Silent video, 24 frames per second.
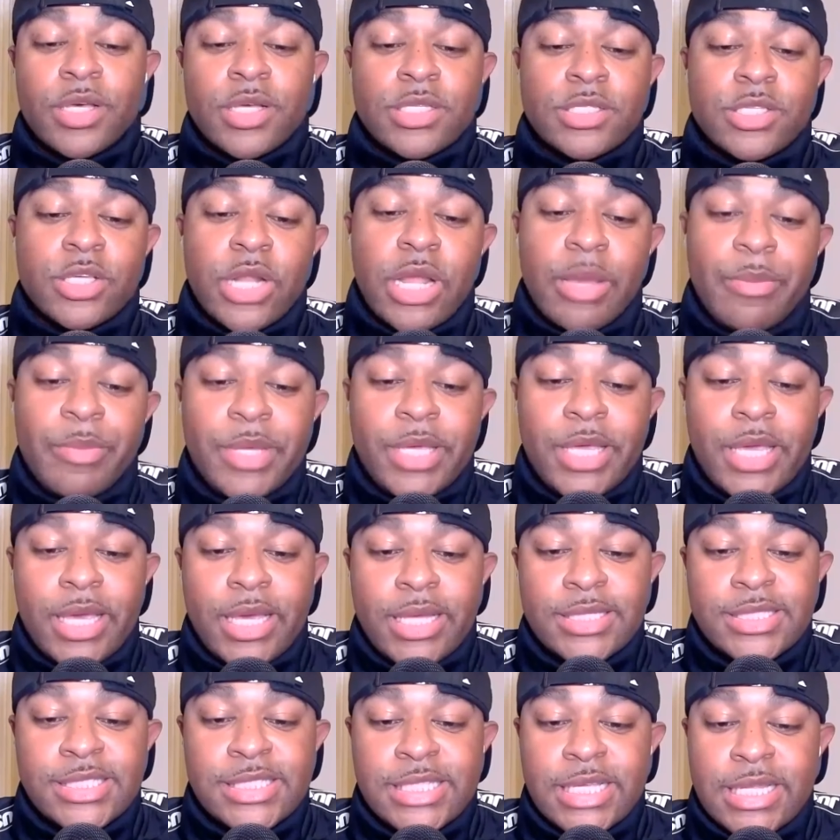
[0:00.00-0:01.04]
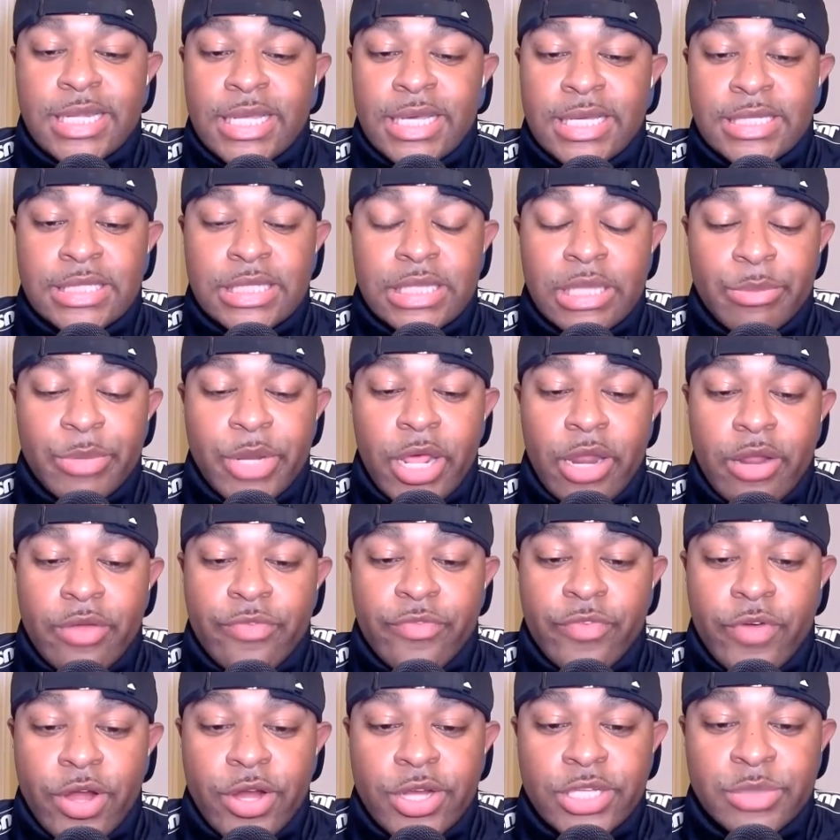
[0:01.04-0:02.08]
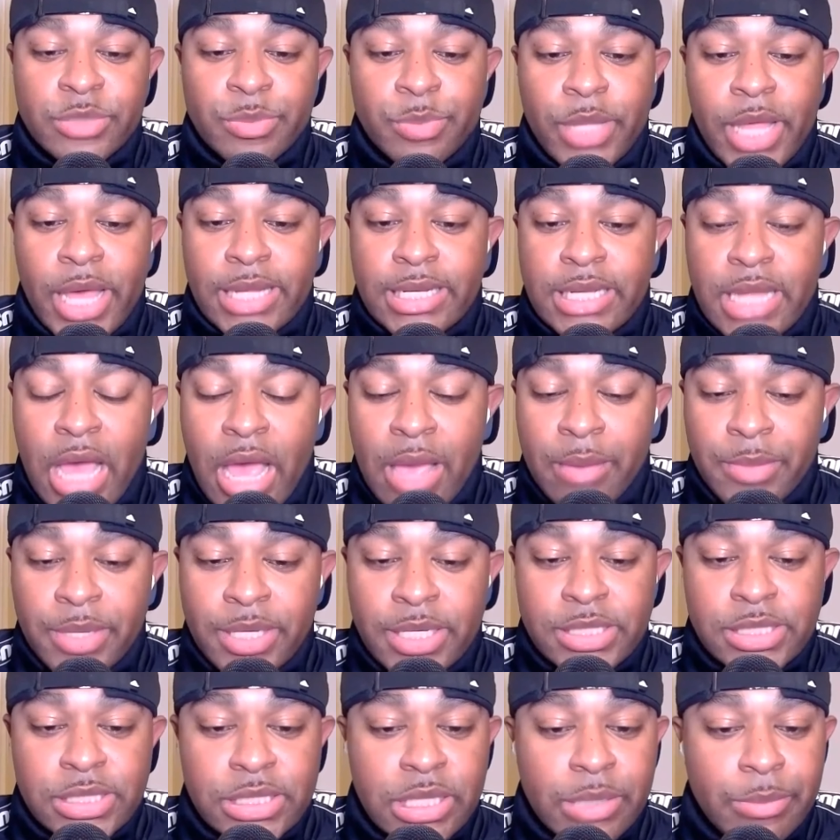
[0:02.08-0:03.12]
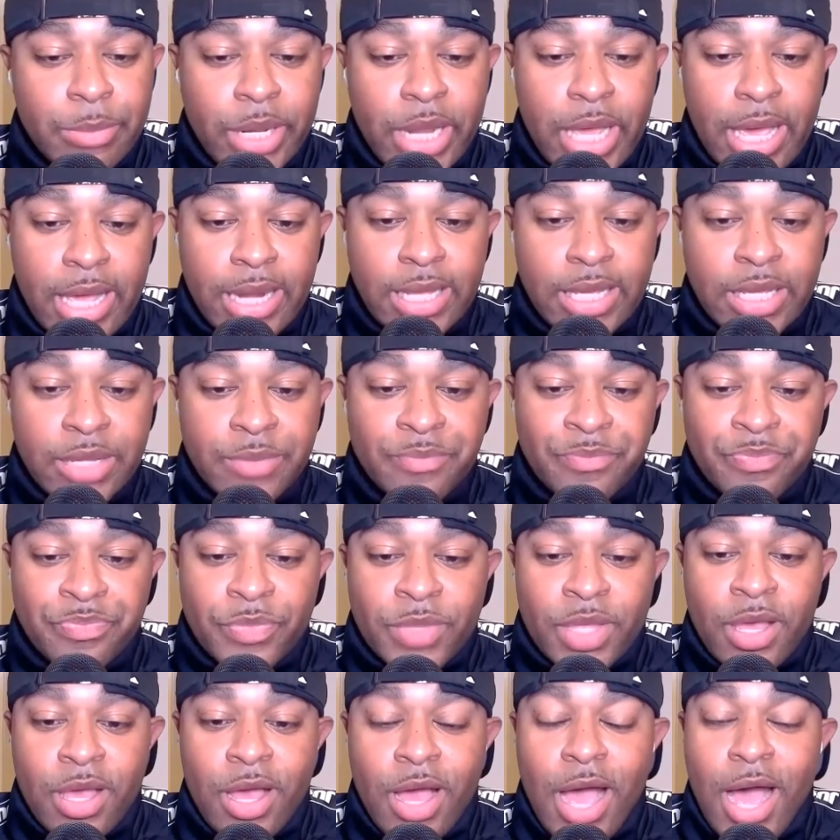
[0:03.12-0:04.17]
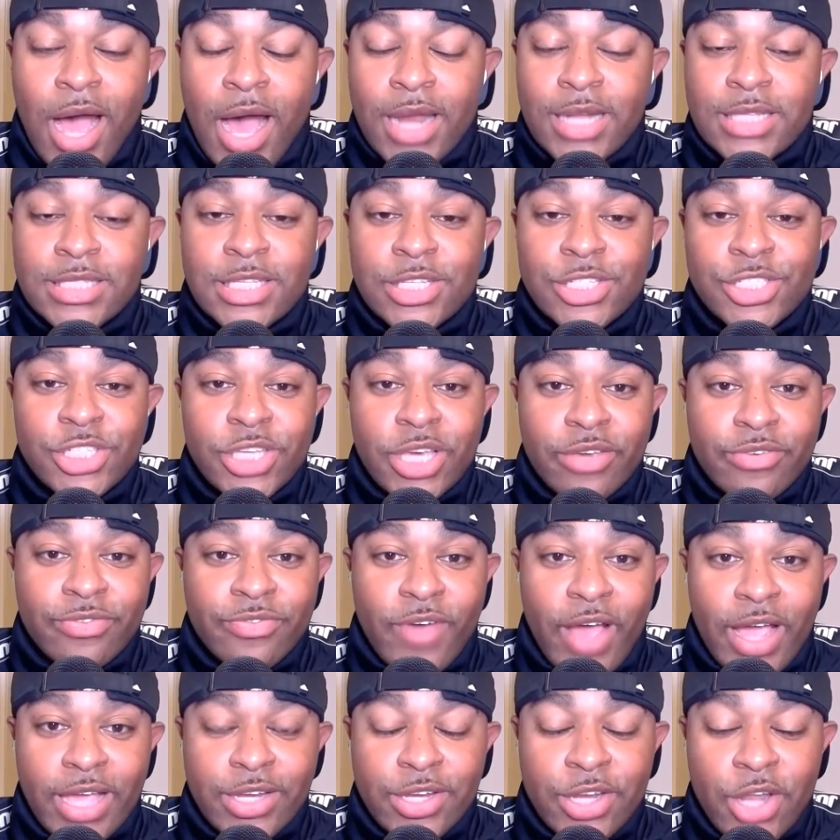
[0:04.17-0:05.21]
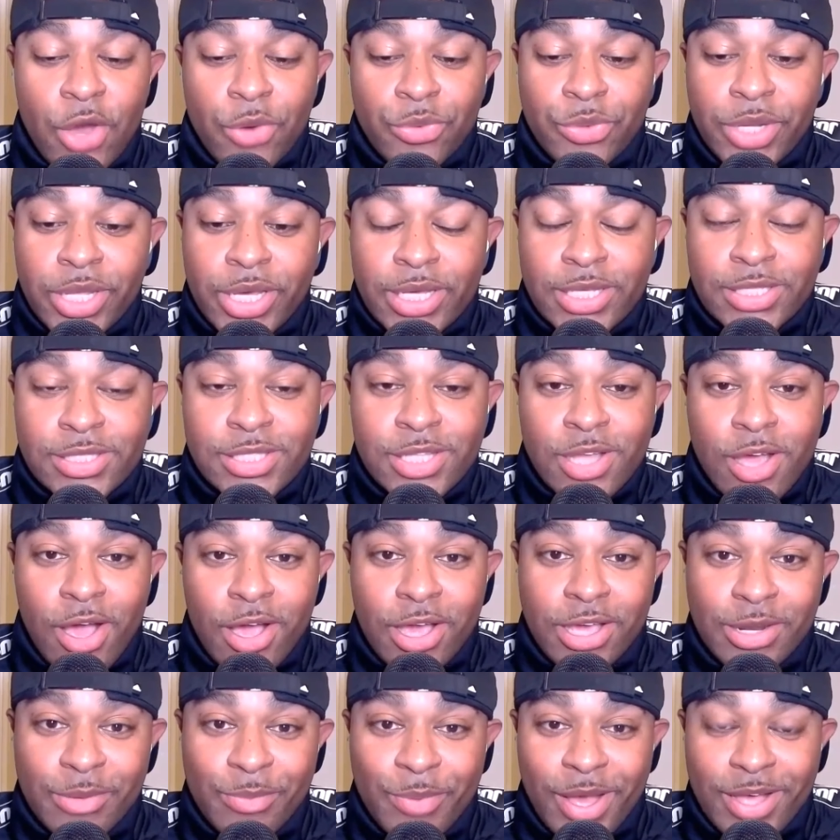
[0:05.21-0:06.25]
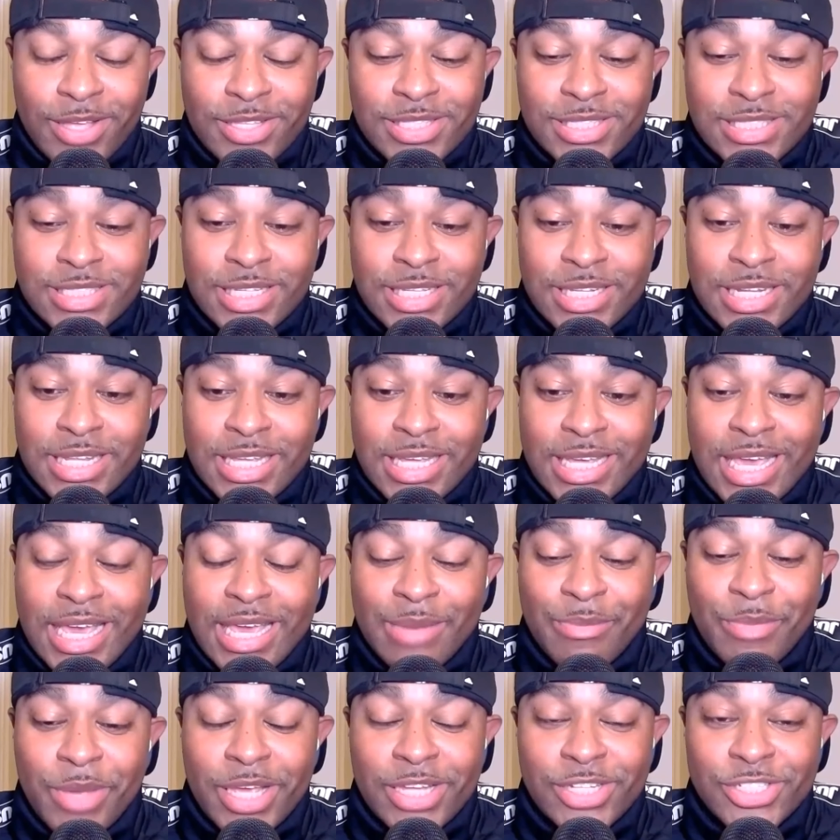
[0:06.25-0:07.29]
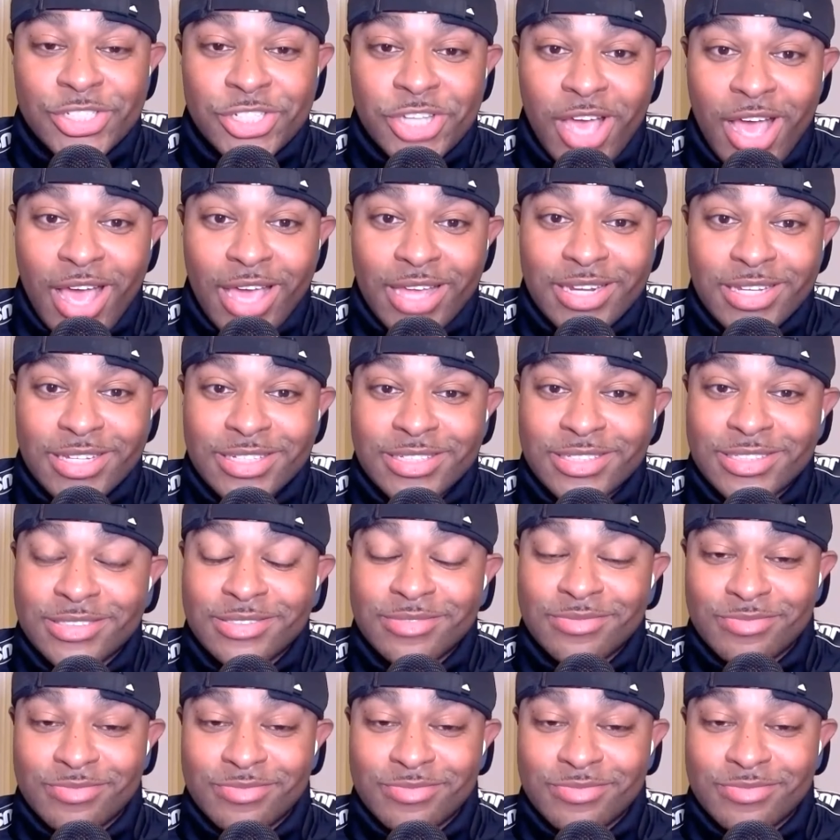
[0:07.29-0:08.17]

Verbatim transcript: So they begin. Sidney gets eliminated first. Black Diamond gets eliminated. Ahna says she ain't fighting no niggas talking about Sidney and Mangina.